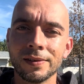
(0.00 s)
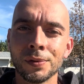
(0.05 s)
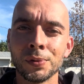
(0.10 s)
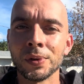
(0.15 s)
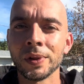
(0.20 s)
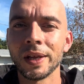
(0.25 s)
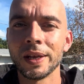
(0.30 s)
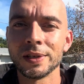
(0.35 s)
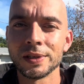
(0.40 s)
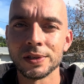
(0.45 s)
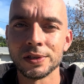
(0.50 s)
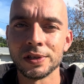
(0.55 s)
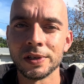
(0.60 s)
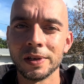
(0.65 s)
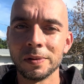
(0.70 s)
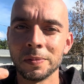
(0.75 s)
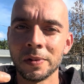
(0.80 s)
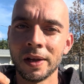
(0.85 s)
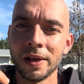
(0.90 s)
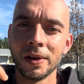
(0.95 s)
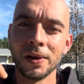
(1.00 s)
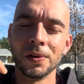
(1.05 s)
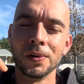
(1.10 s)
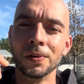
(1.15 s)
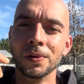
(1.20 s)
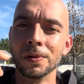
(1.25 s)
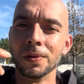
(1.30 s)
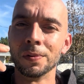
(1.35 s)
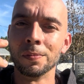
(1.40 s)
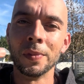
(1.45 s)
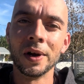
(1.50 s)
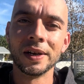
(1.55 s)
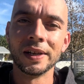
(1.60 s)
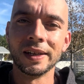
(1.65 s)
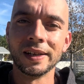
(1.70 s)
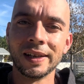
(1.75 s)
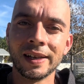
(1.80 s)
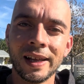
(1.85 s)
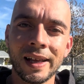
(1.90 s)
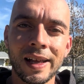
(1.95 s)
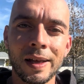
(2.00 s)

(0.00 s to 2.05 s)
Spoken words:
relationship or money,